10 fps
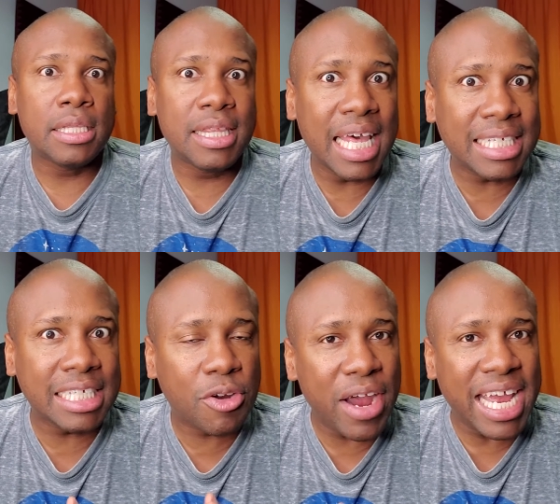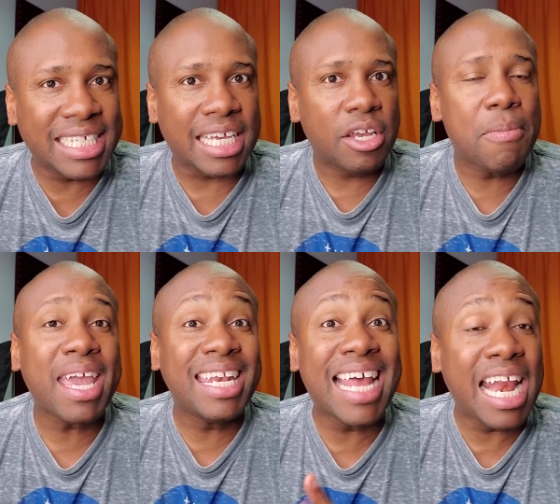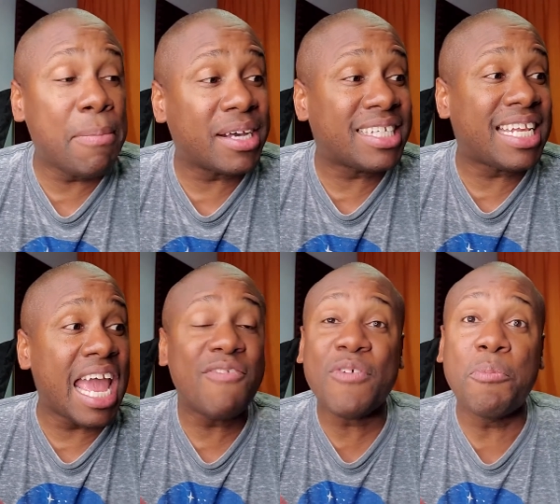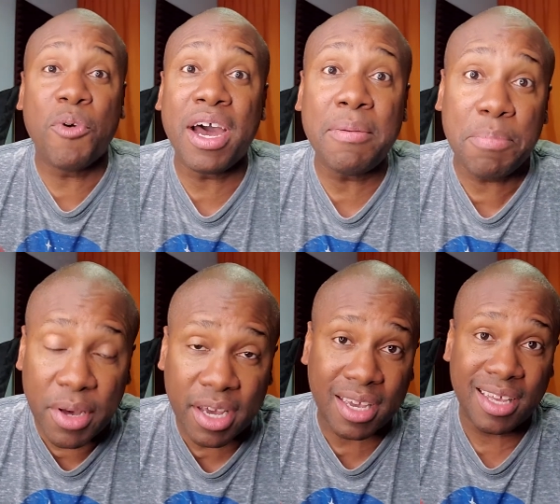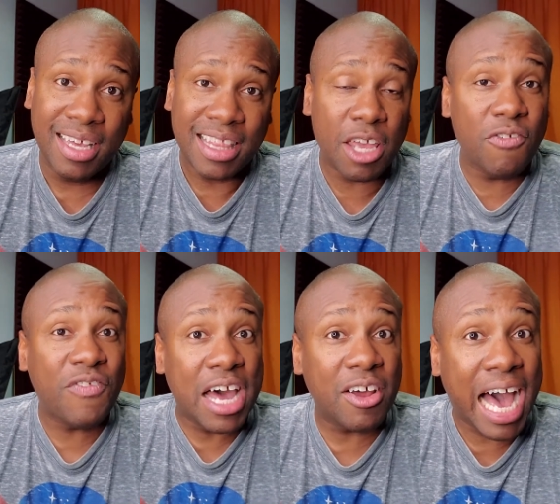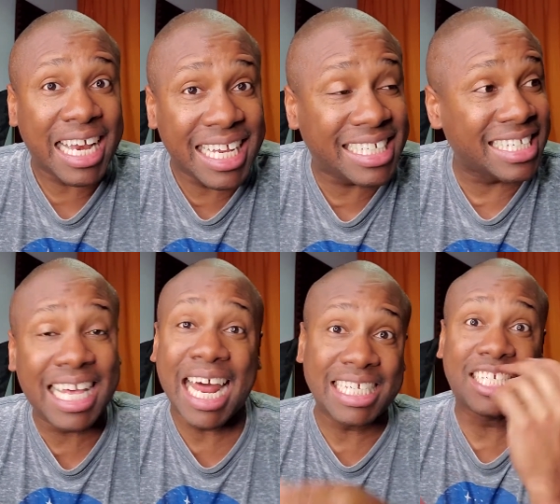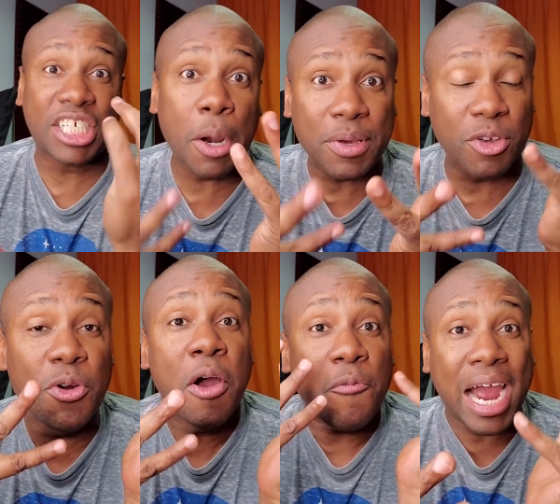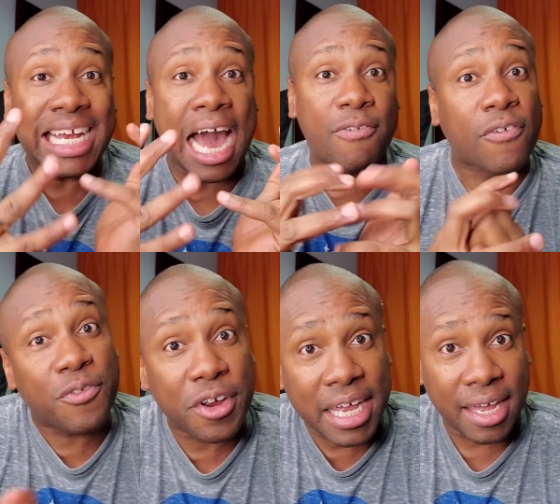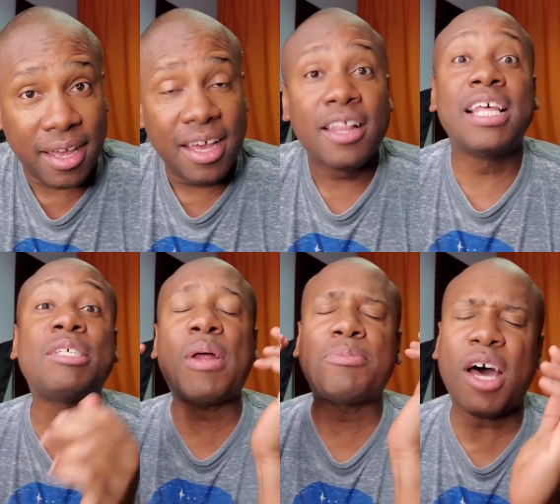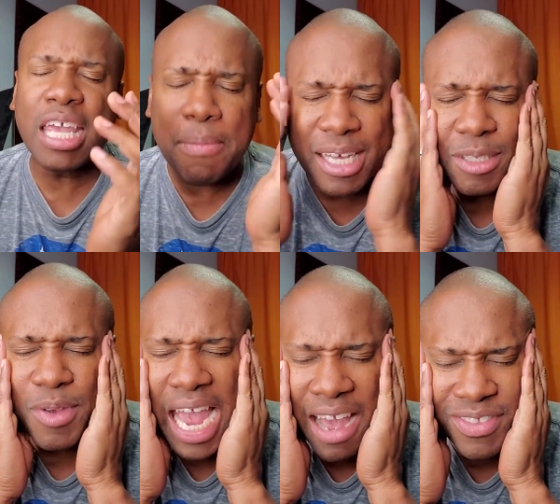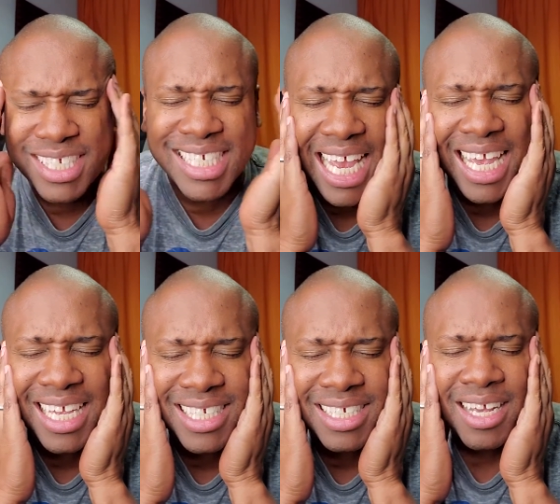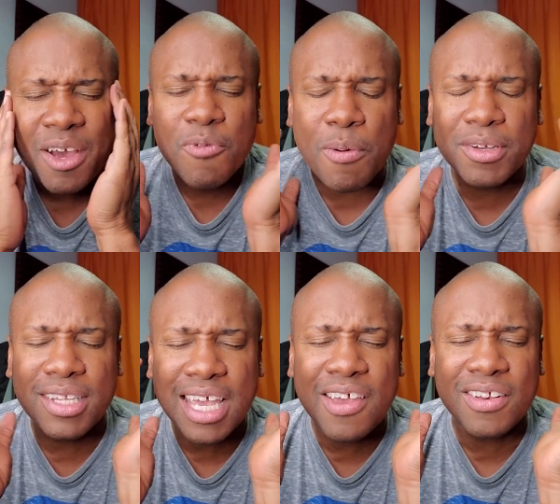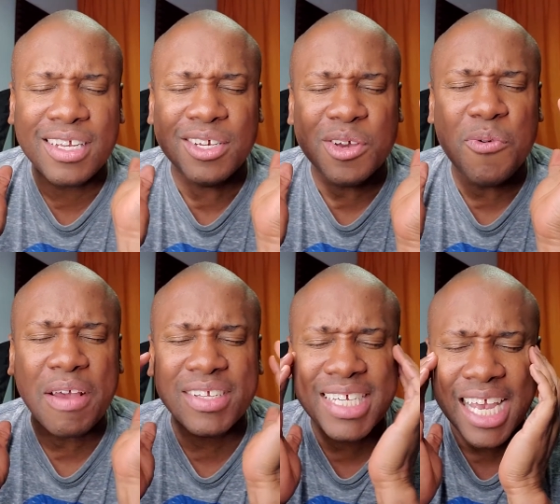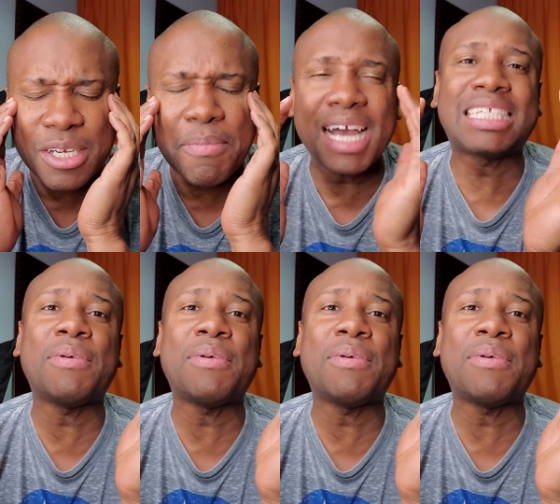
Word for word: This is crazy. You're making 90 bucks a day from one book that you found a hot niche and that I just share with you right now for free. This is what I'm talking about. So we have to change what we're looking to do. We have to change our mindset.